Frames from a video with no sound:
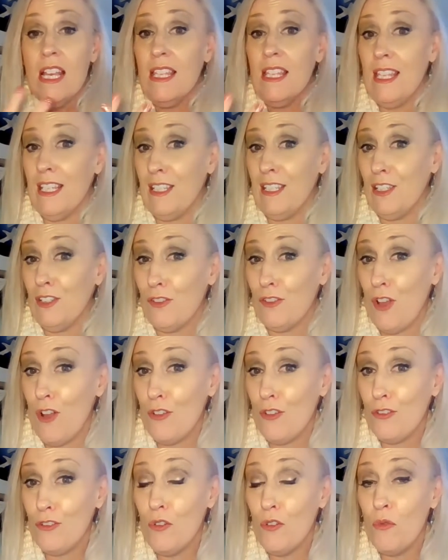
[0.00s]
This is
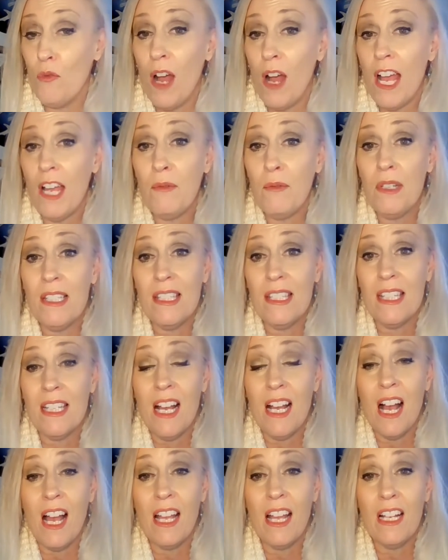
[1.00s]
also why we see
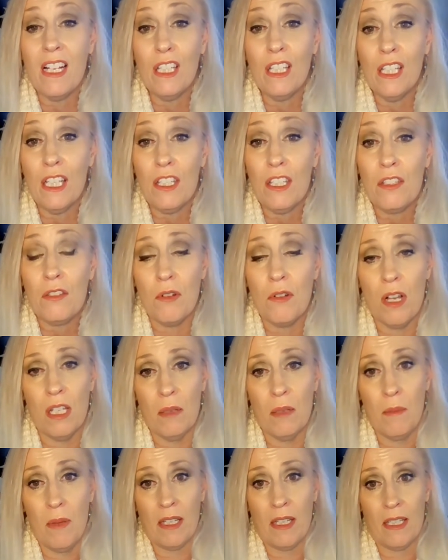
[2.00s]
high cholesterol
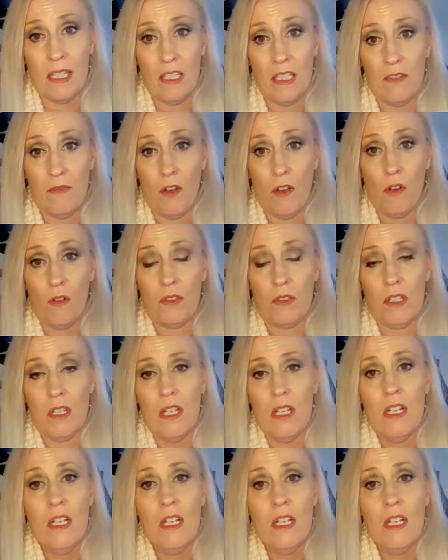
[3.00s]
among these folks.